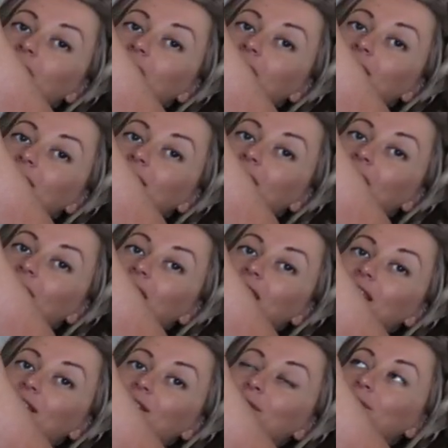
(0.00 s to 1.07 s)
side to side
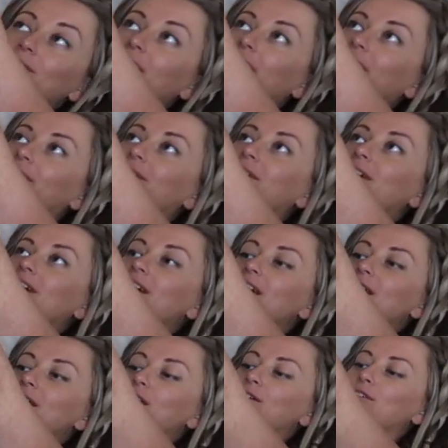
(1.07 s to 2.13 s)
as well.
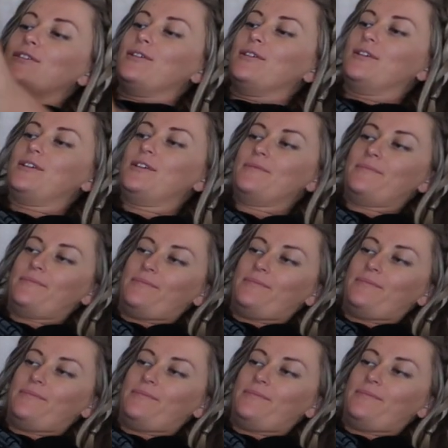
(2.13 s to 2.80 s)
So,